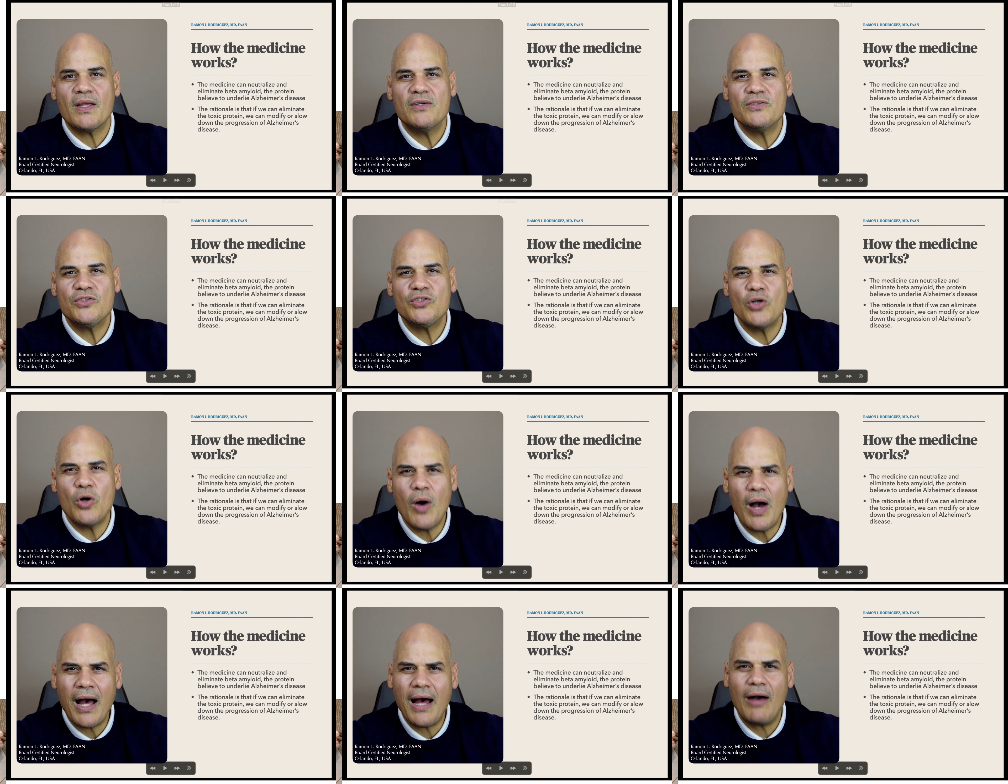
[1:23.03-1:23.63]

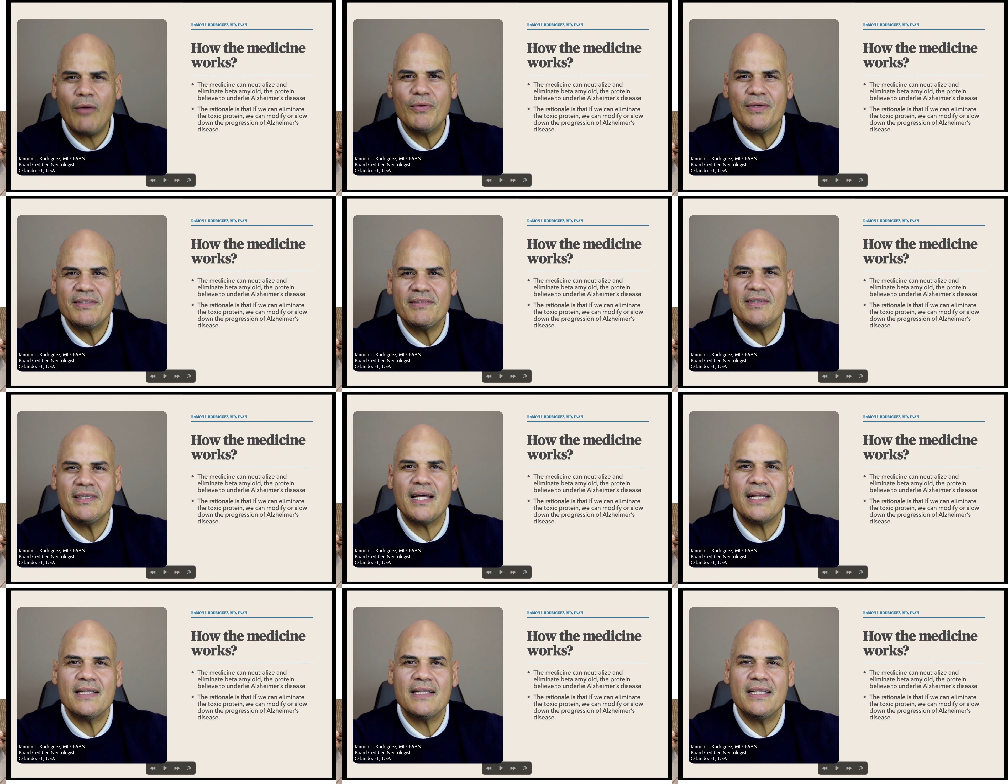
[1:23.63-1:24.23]
So how is
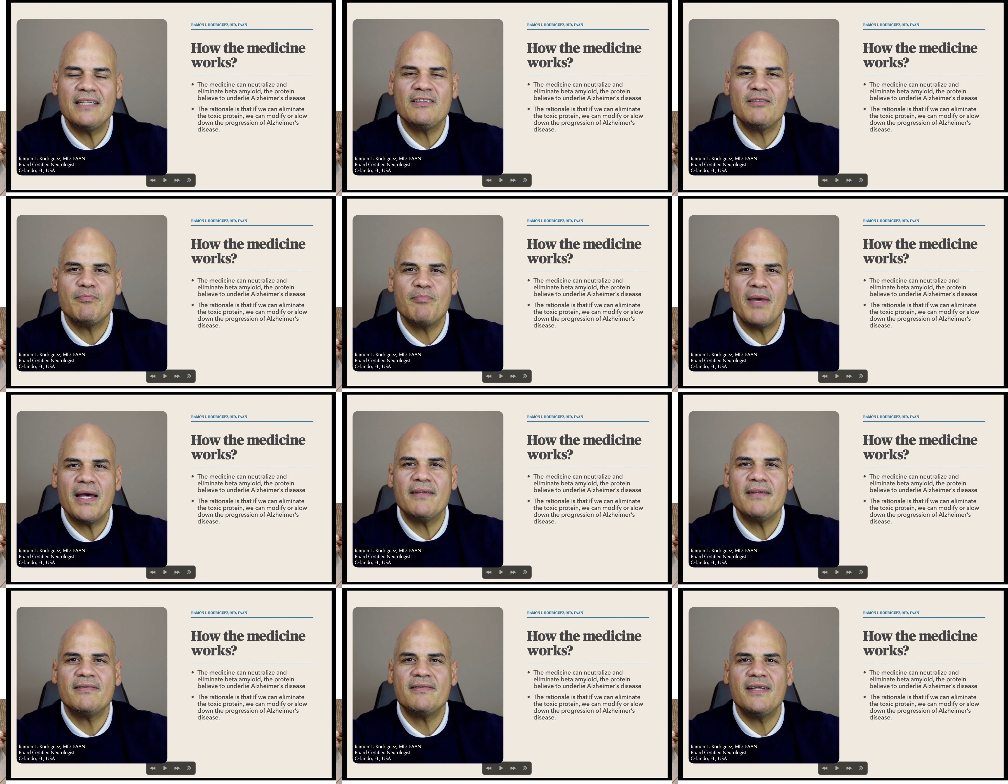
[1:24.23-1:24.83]
it that this
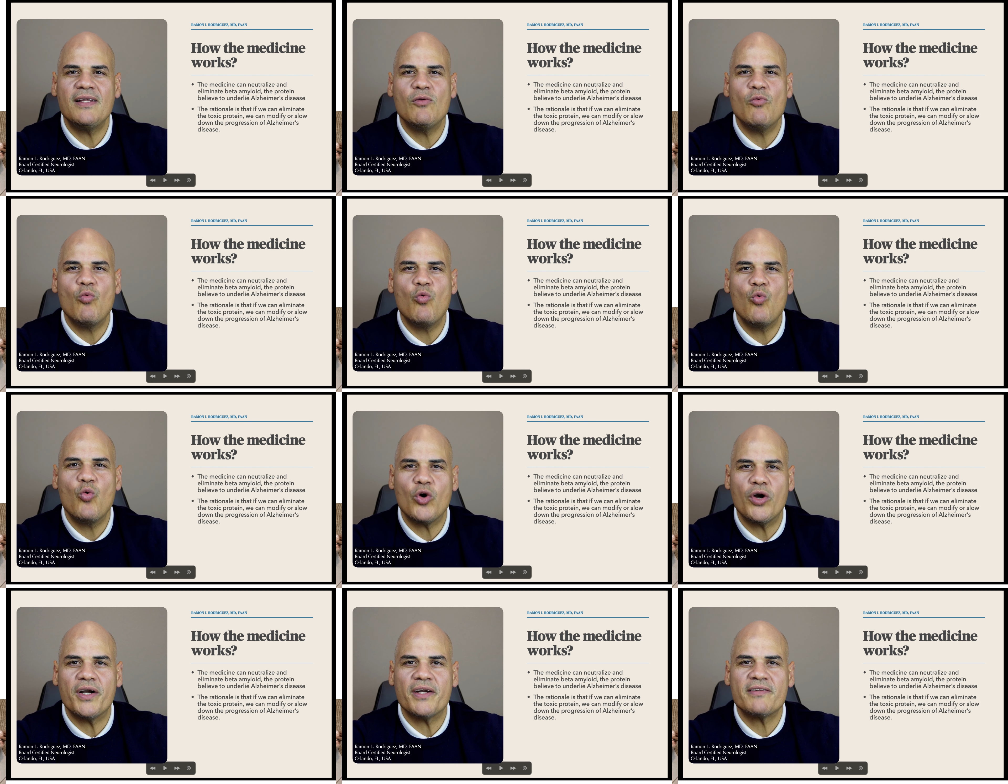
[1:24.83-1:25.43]
medicine
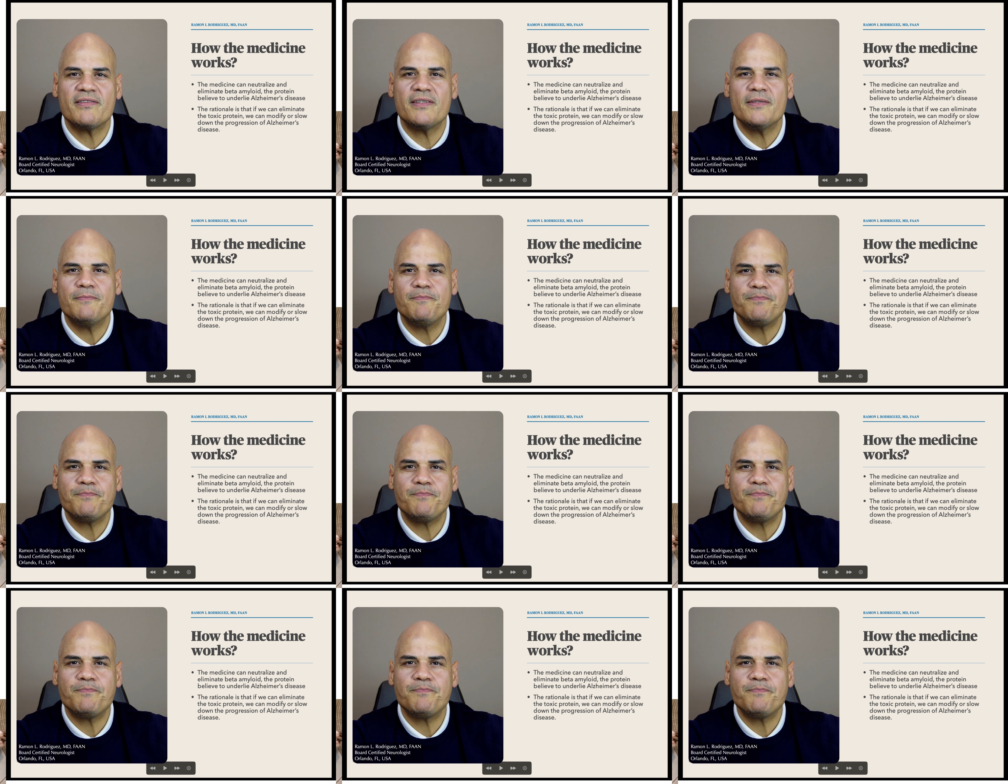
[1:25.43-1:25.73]
works?